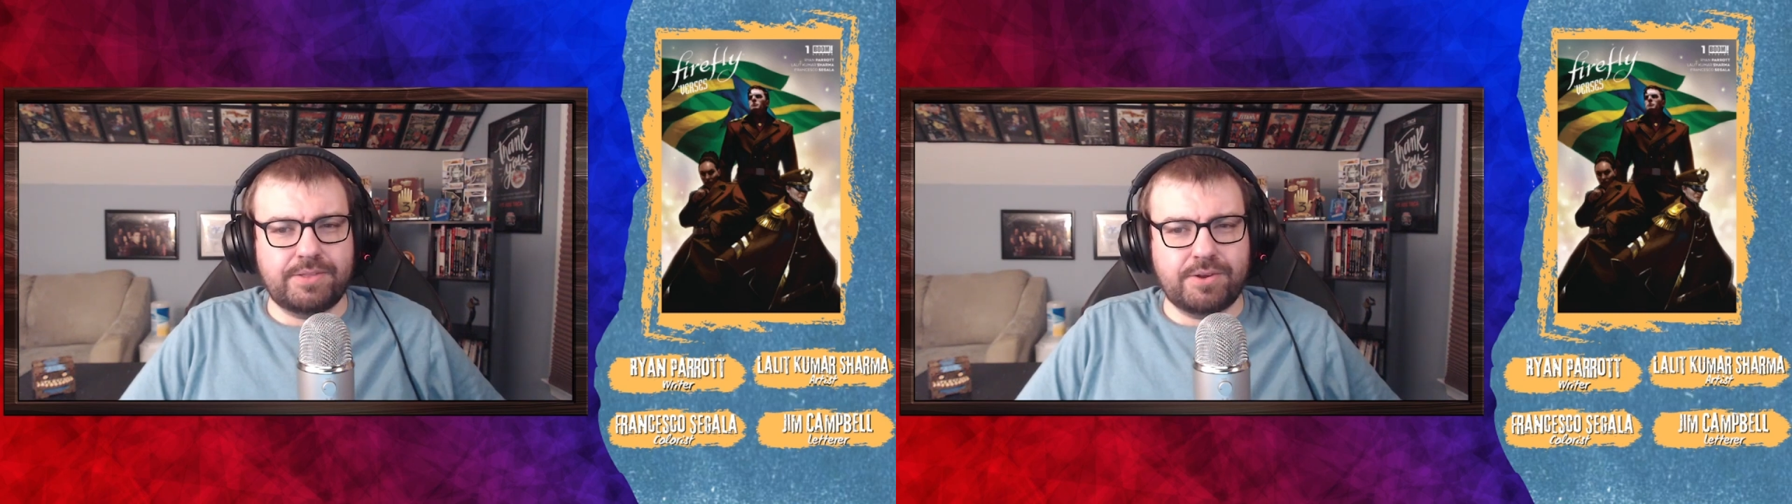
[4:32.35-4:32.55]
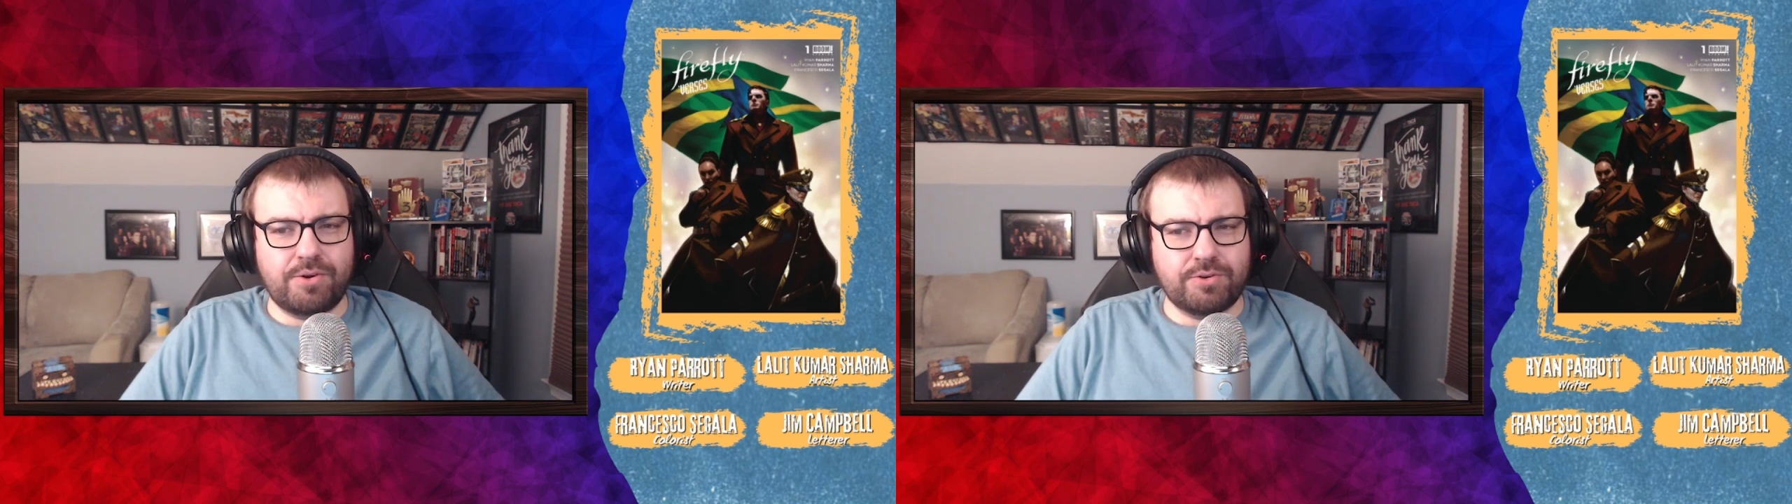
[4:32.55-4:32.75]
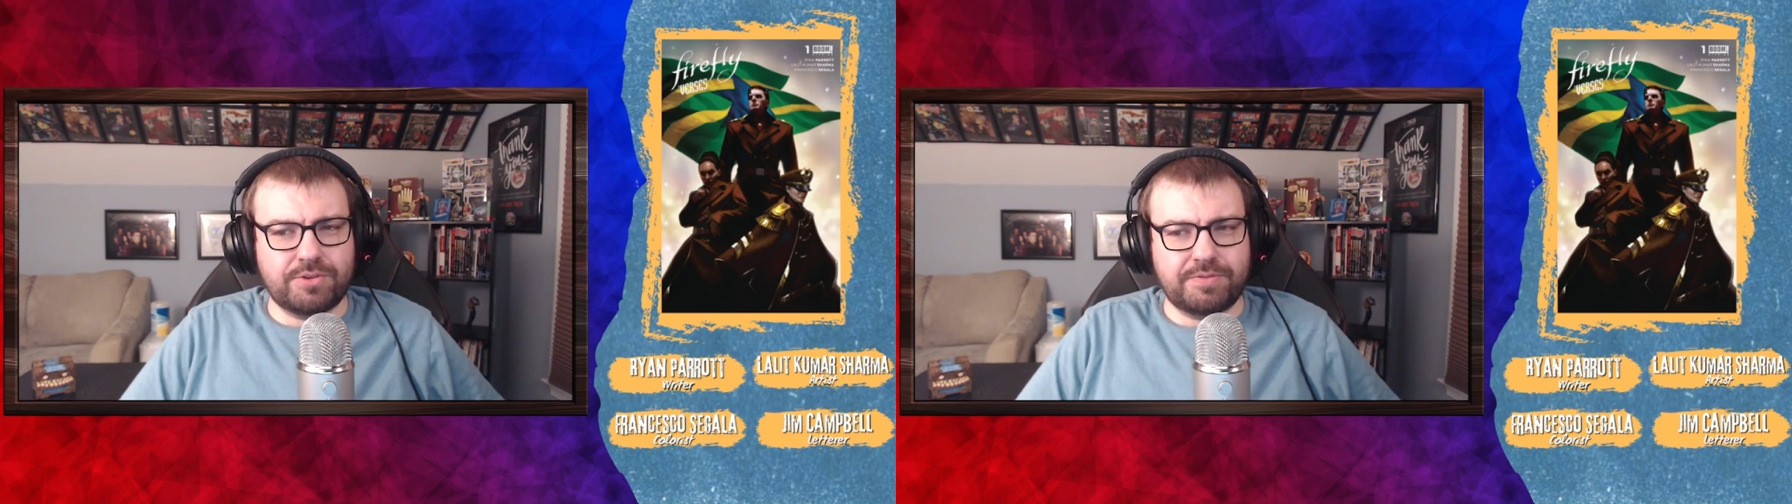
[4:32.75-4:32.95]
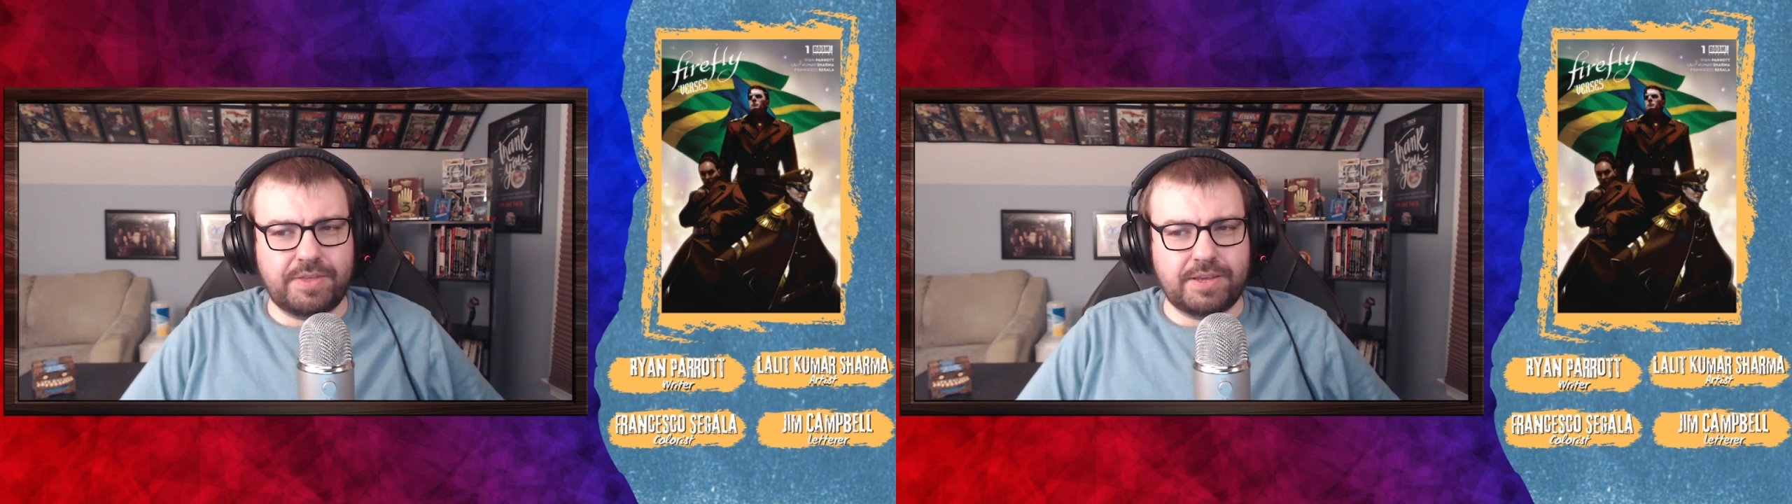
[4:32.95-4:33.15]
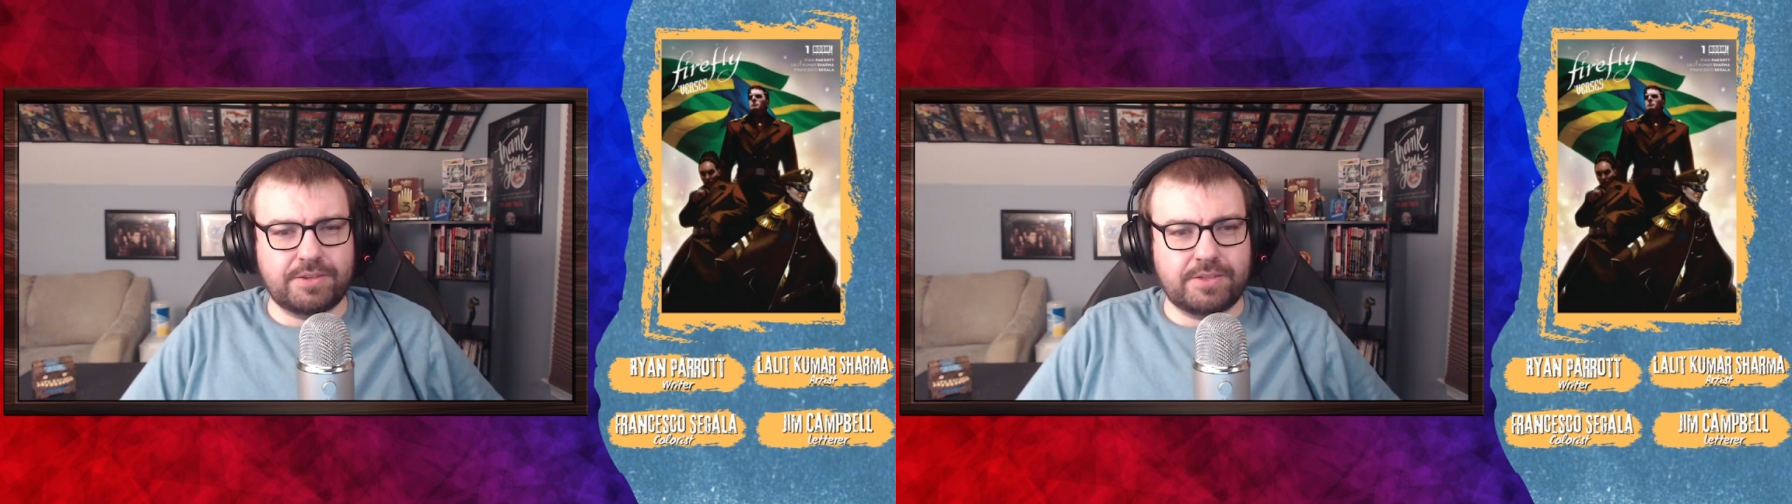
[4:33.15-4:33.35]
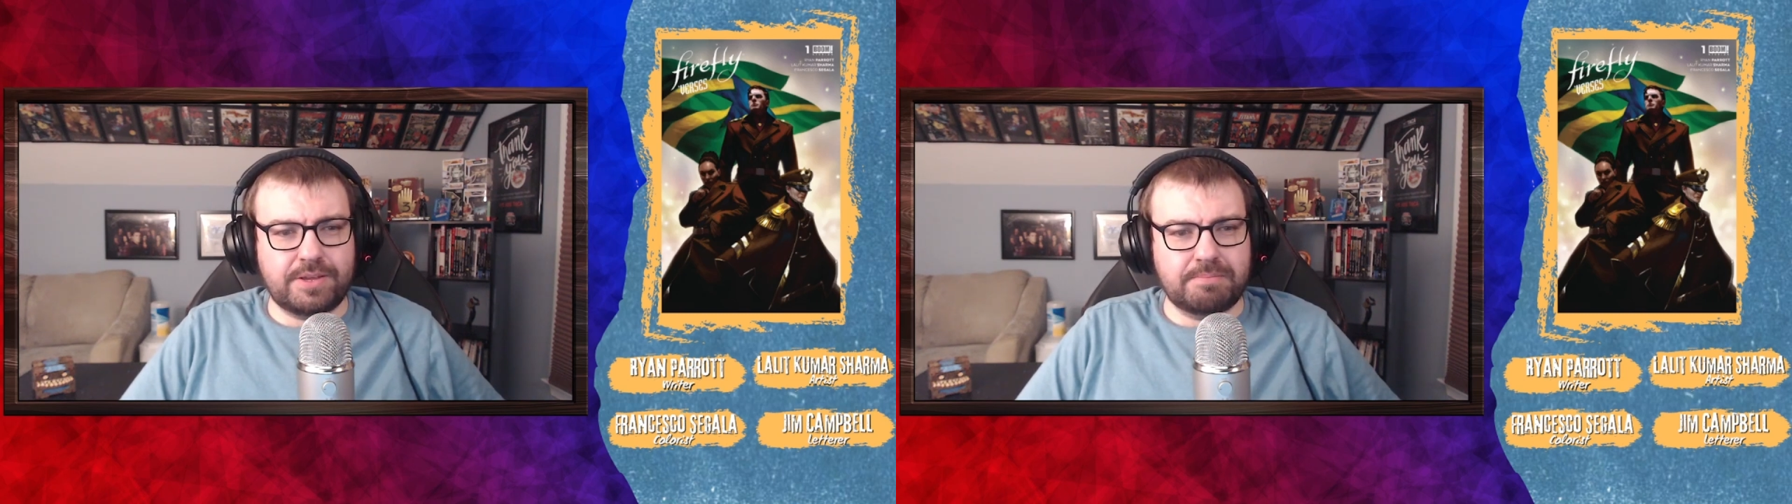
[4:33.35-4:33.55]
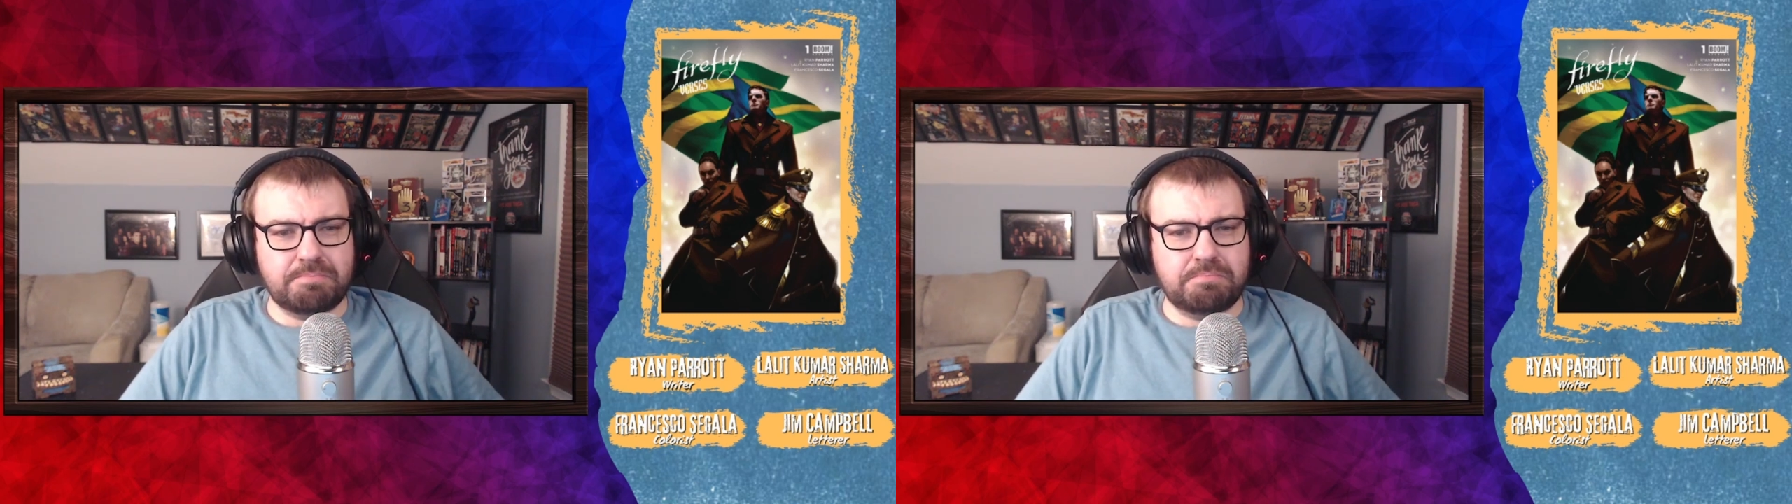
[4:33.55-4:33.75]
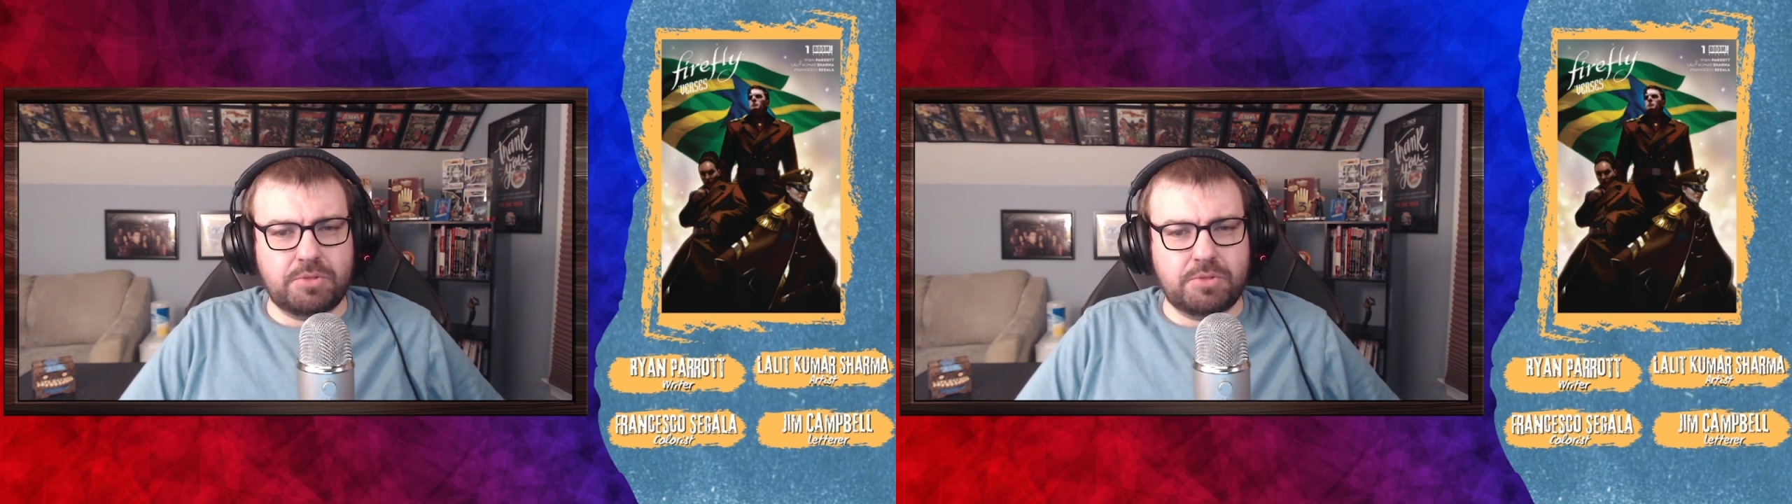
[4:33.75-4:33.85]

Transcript: the cost of things then